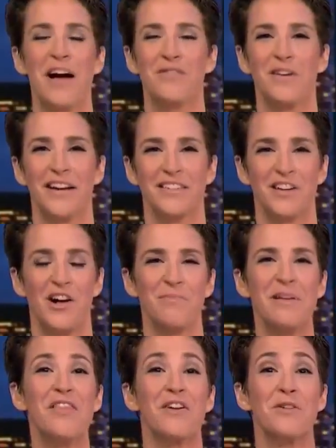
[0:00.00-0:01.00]
my critics call
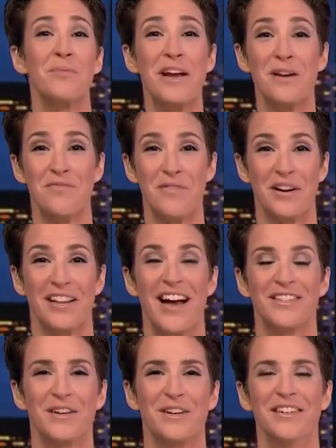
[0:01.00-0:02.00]
me the Queen of
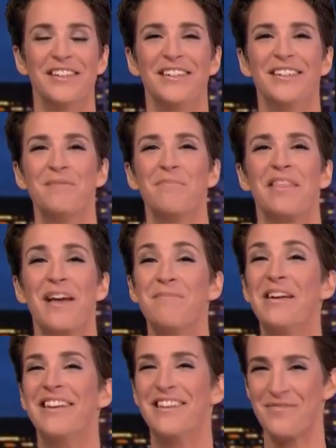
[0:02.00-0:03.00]
Fertilizer, but they
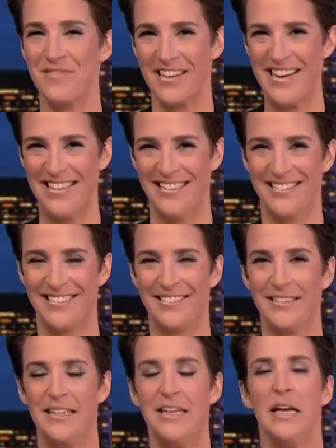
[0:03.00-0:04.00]
mean it differently.
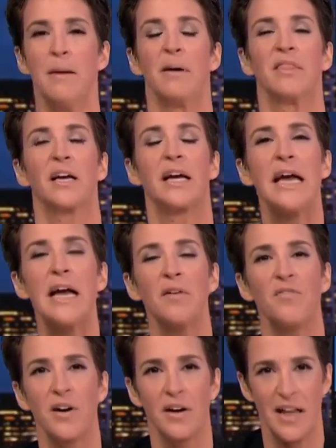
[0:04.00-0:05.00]
But the King
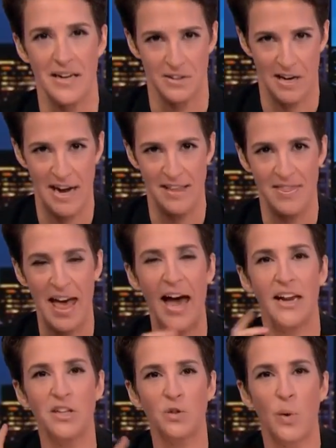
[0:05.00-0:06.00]
of Fertilizer guy,
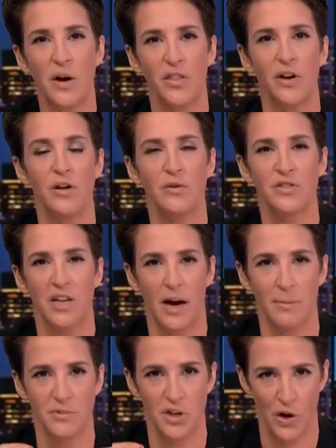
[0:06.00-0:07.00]
that is where the news
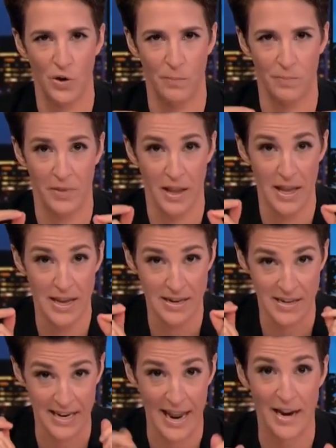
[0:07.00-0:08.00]
comes home
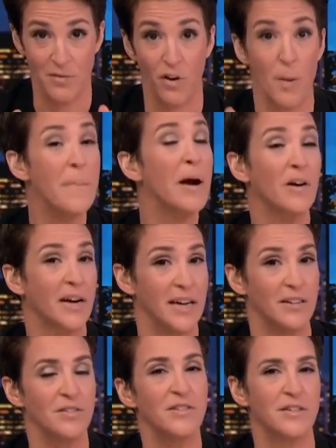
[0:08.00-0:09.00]
tonight. For
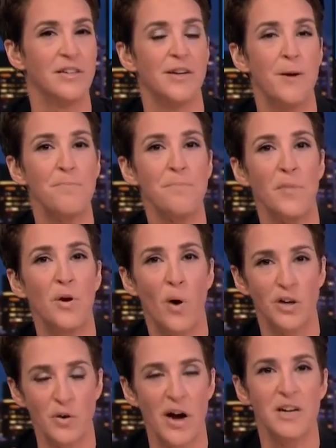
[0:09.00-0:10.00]
Americans who
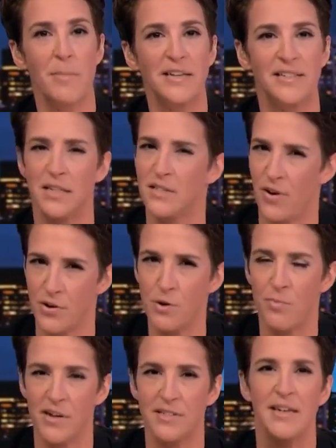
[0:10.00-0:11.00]
are trying to make sense of our
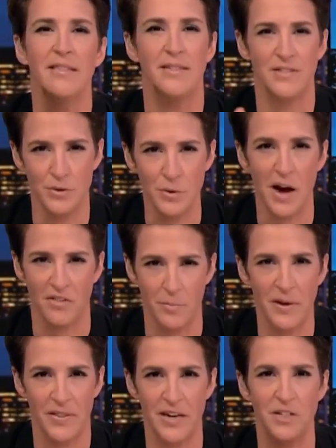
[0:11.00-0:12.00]
new president and this new
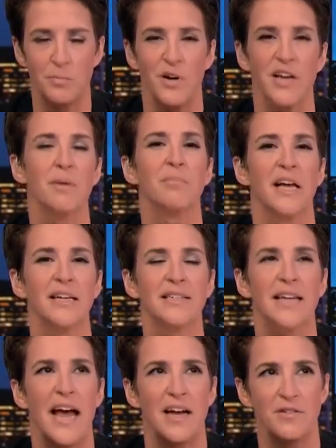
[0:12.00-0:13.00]
government that he's putting in
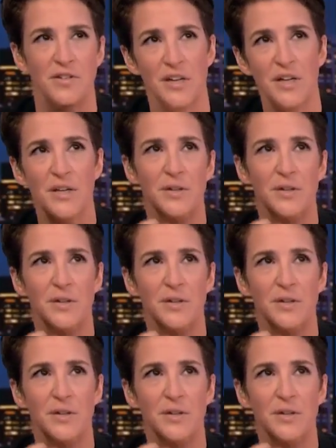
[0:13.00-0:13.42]
place, and